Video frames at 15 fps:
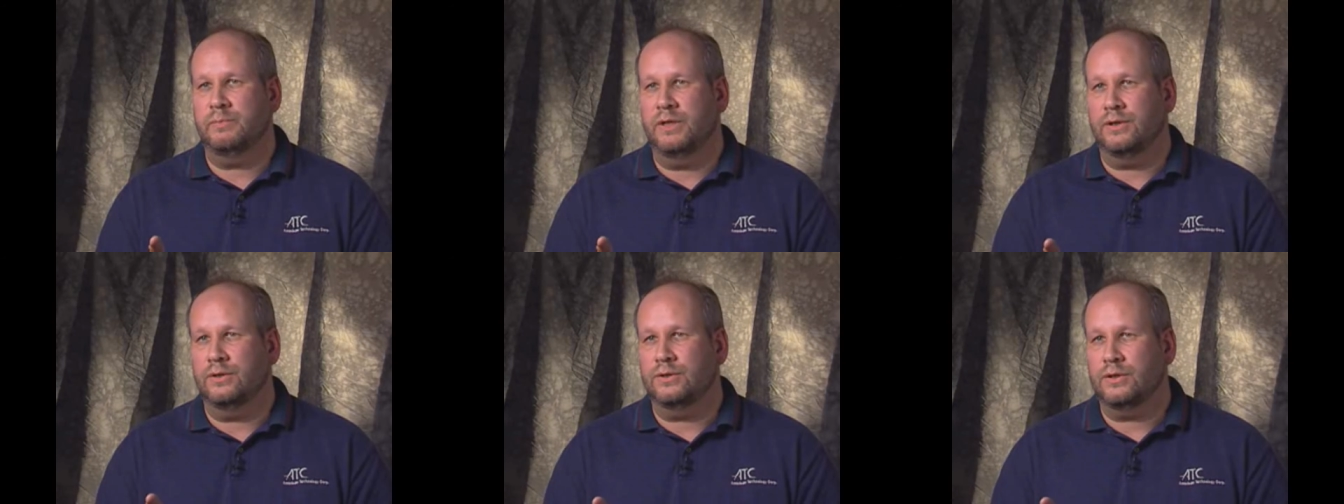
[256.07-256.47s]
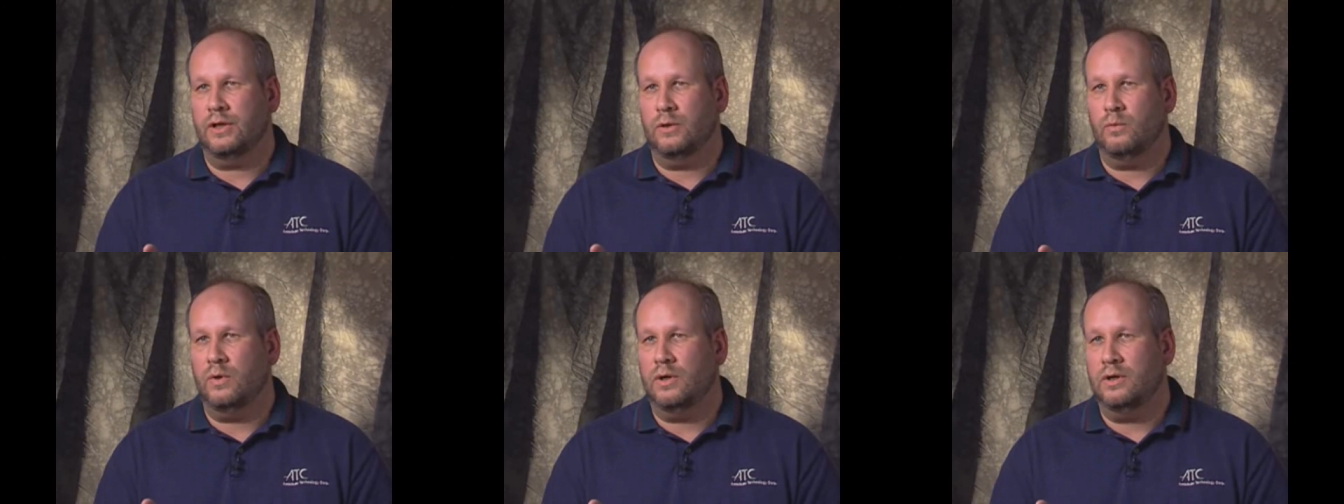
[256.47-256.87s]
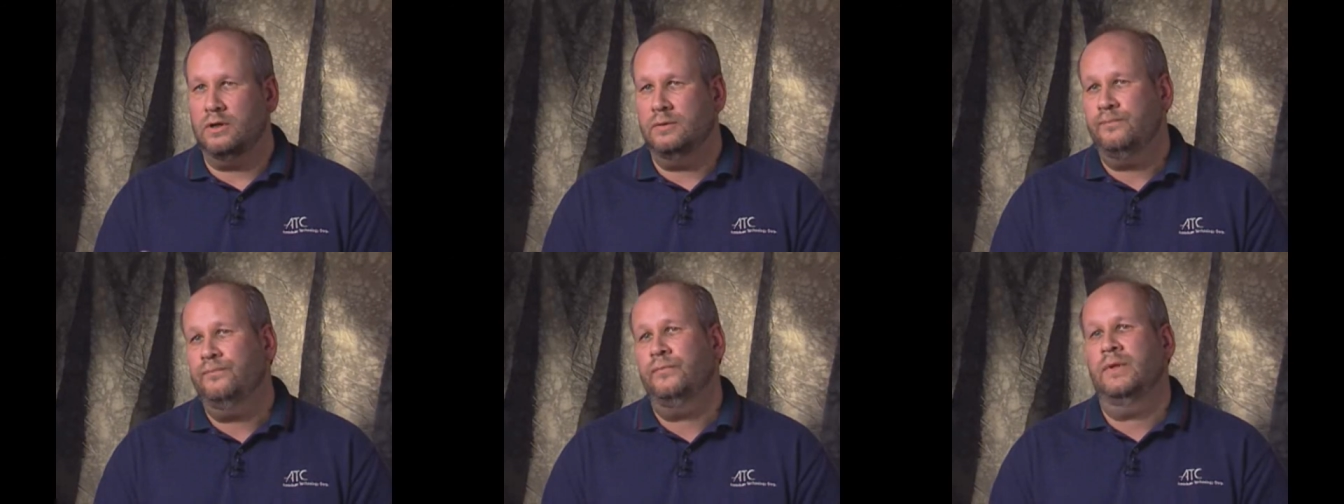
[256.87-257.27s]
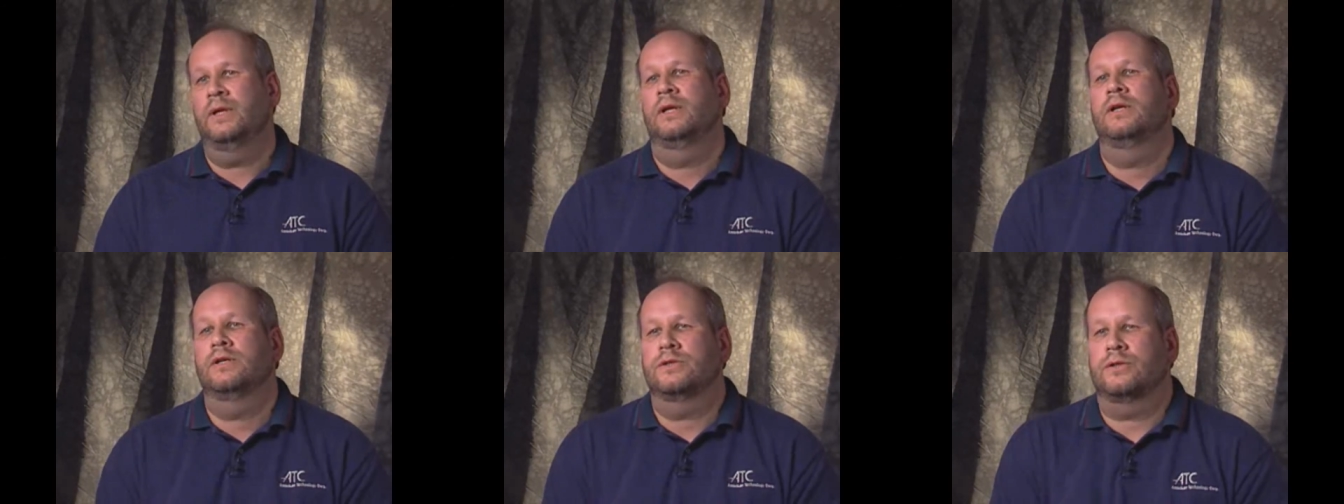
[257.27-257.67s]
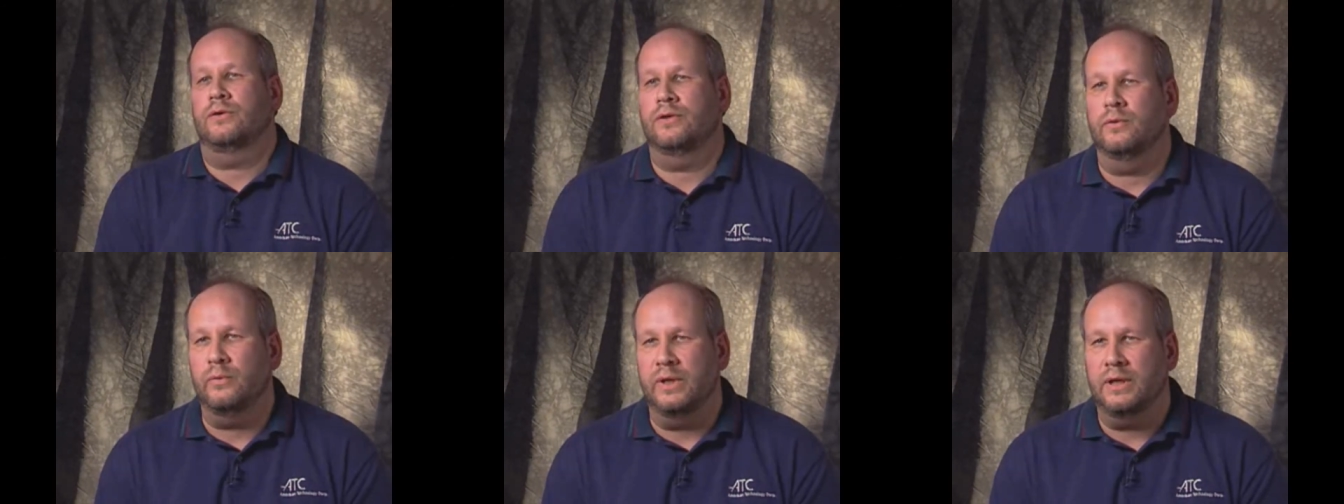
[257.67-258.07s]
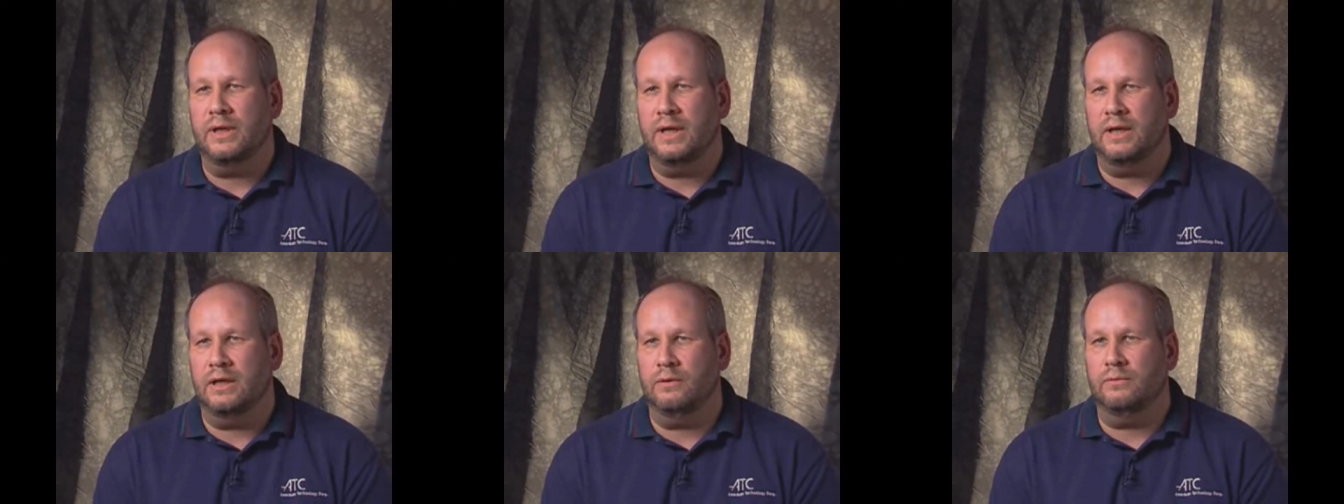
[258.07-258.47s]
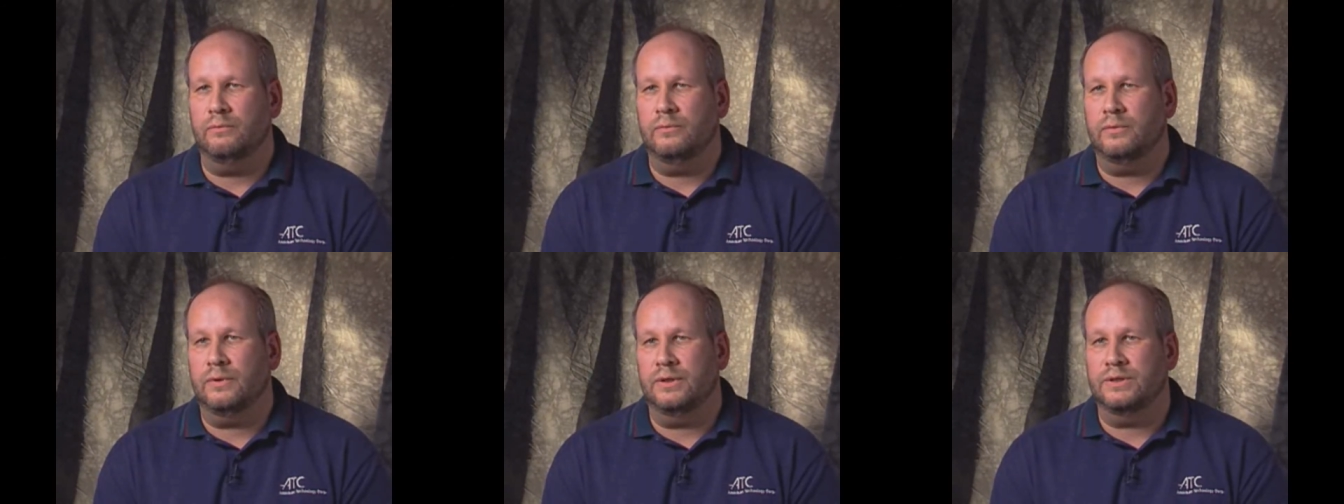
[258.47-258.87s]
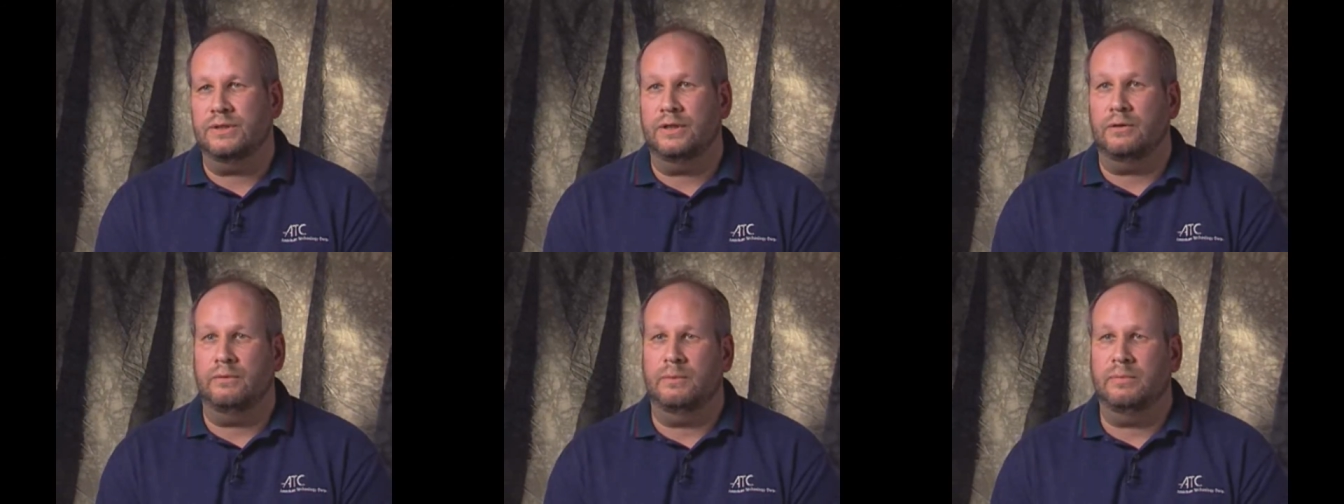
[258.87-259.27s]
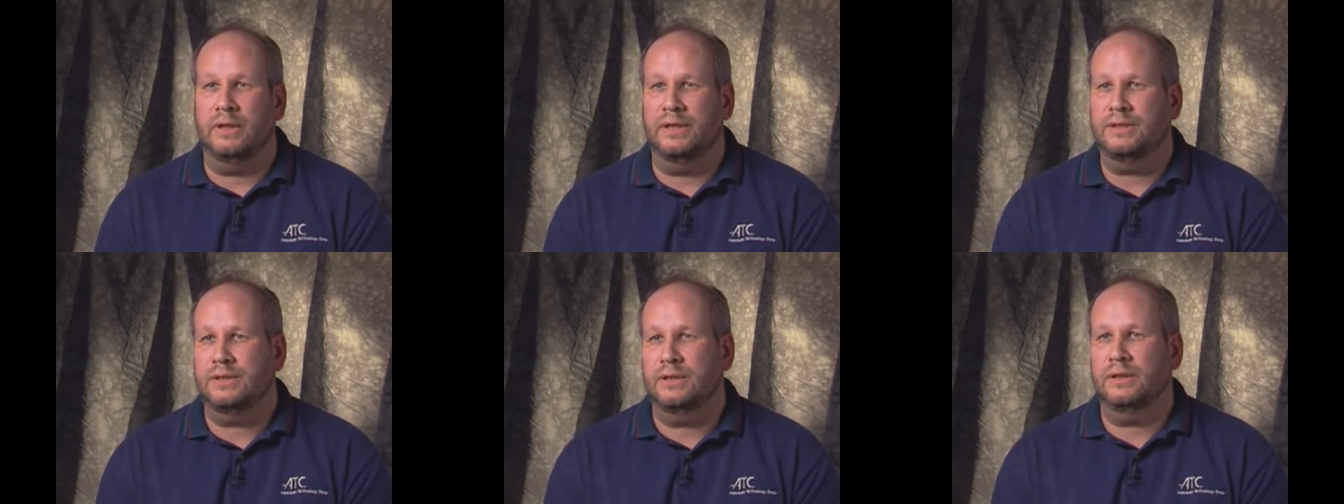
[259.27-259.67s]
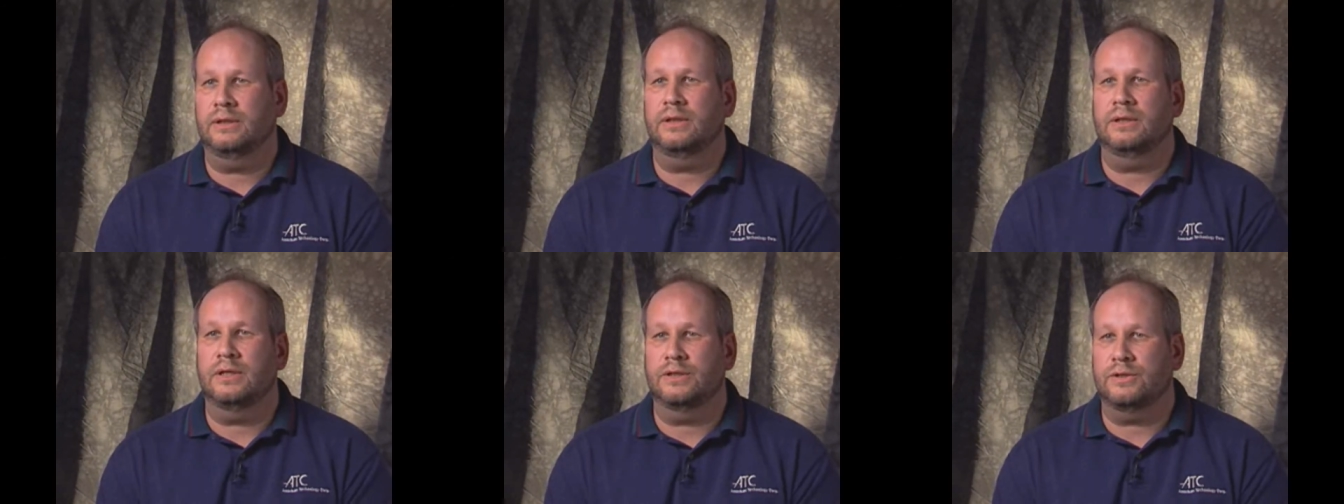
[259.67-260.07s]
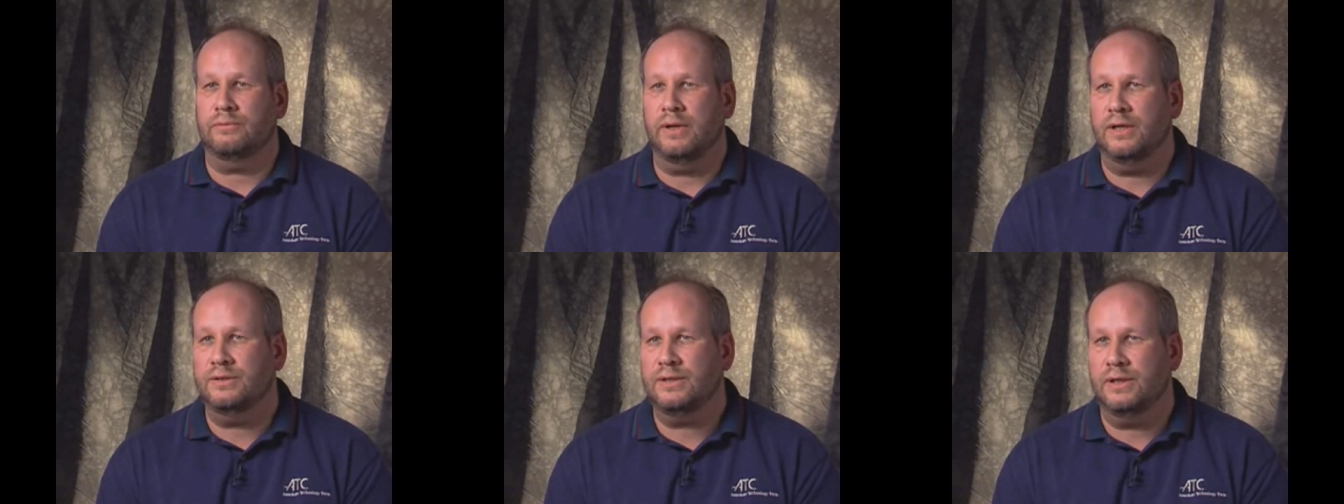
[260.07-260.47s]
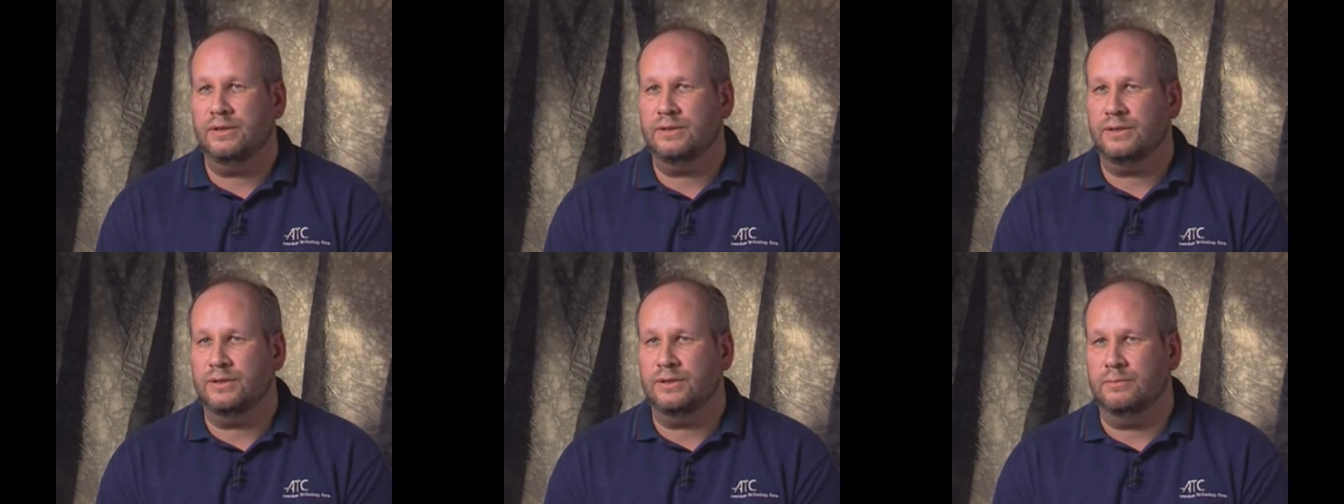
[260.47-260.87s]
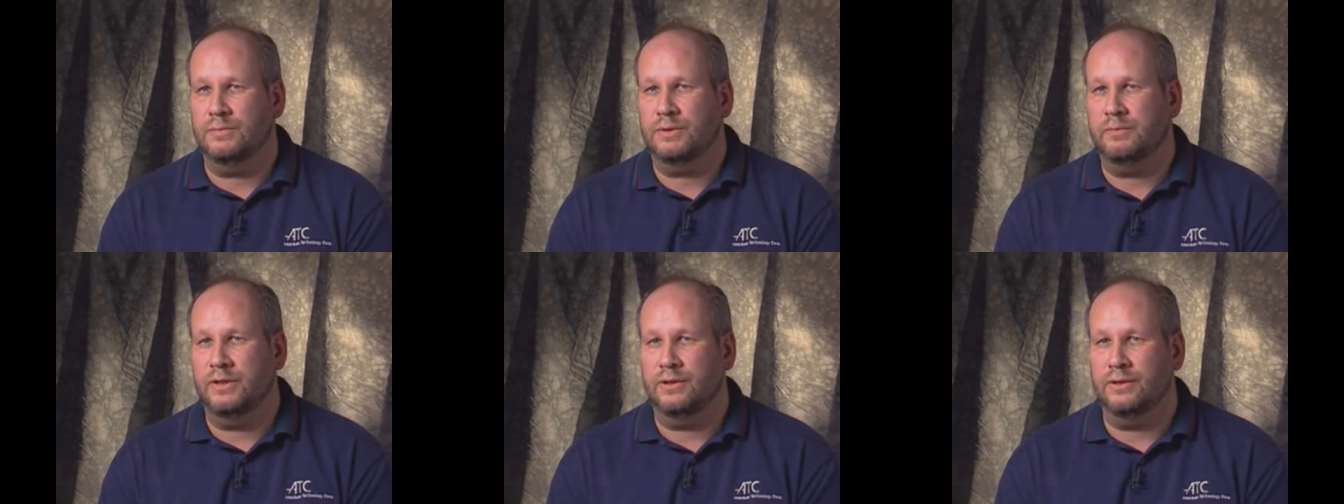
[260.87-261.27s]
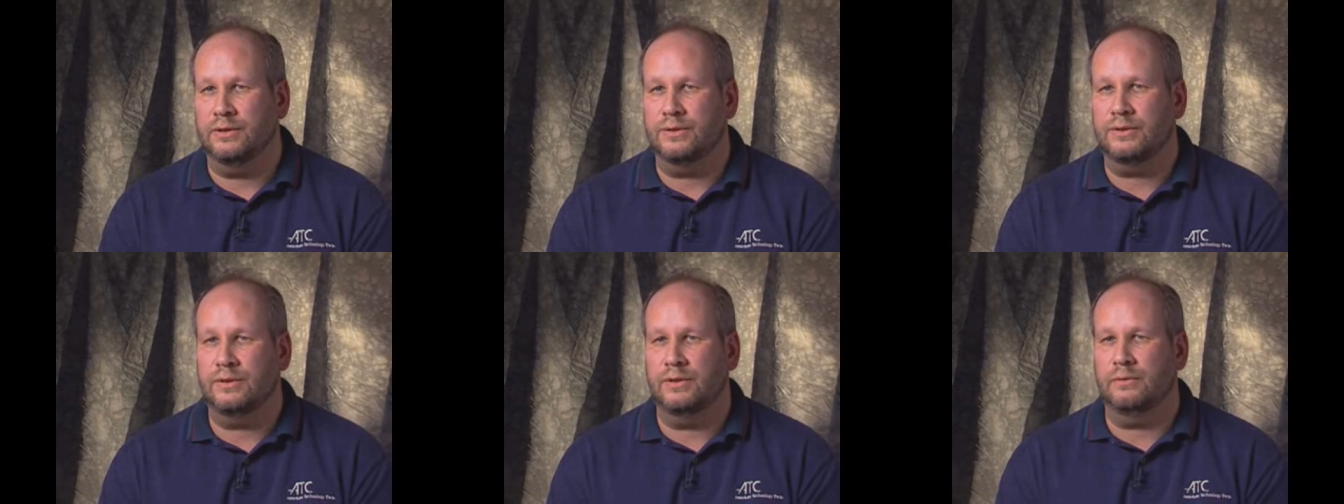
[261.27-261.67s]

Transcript: speakers on a wall so that we can consider replacing surround sound system speakers.